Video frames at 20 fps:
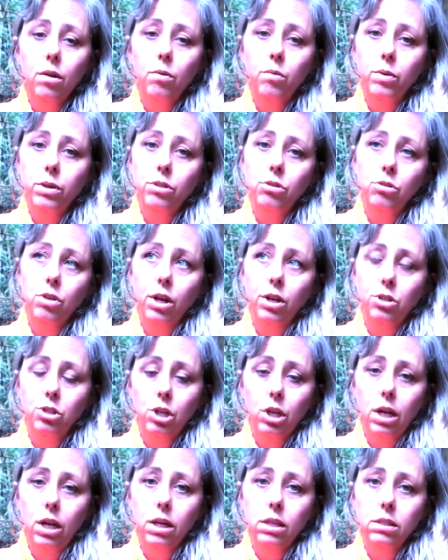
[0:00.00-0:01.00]

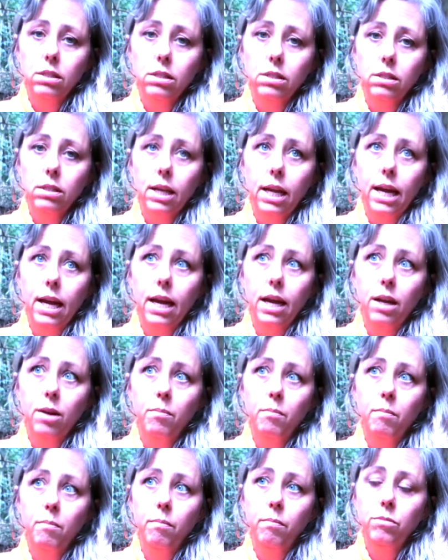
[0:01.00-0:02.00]
restructure us
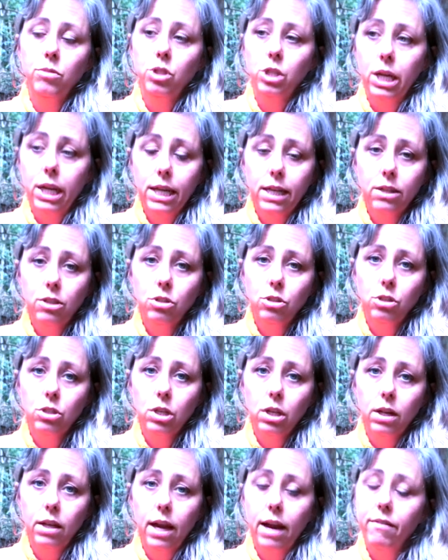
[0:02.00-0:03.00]
and change
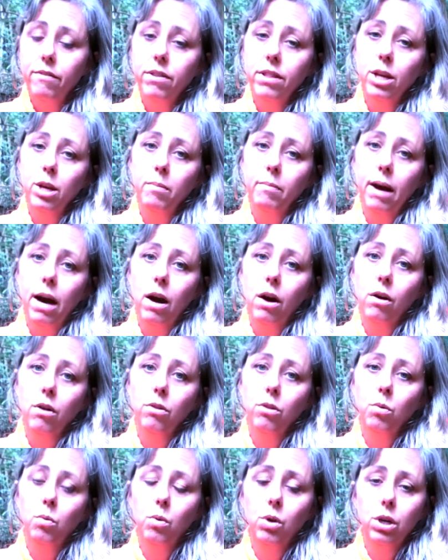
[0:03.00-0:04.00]
everything about
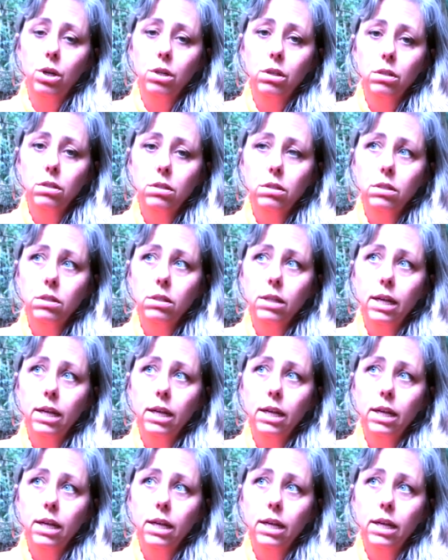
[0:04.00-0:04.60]
the world.